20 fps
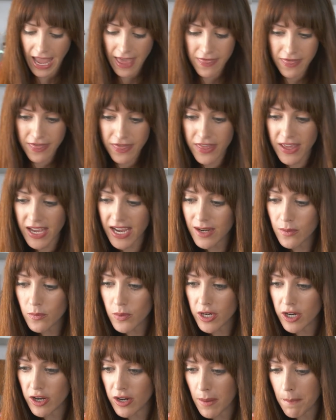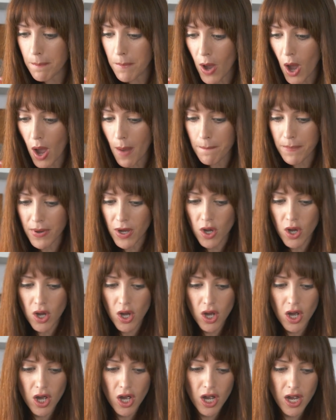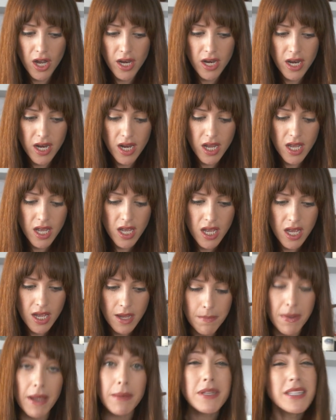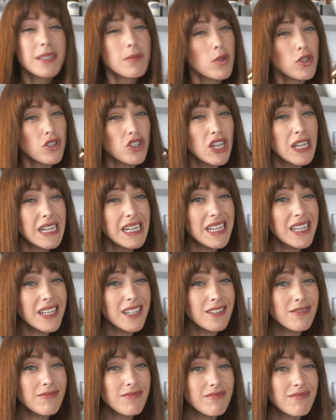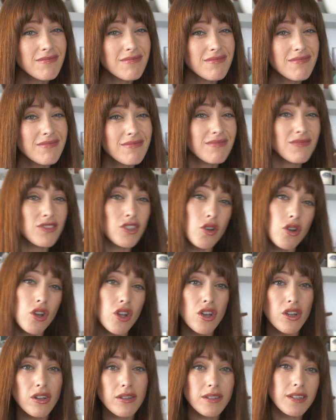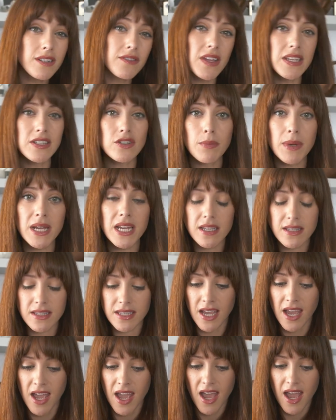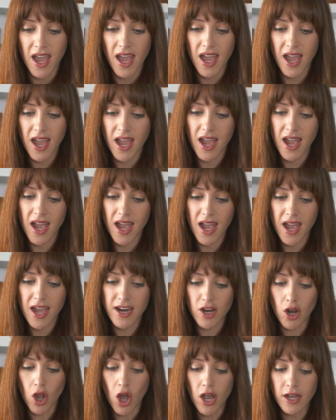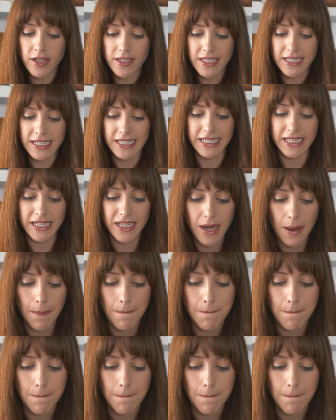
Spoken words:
And then we're gonna pop on maybe some more chili. Don't know if that's your buzz. And lastly,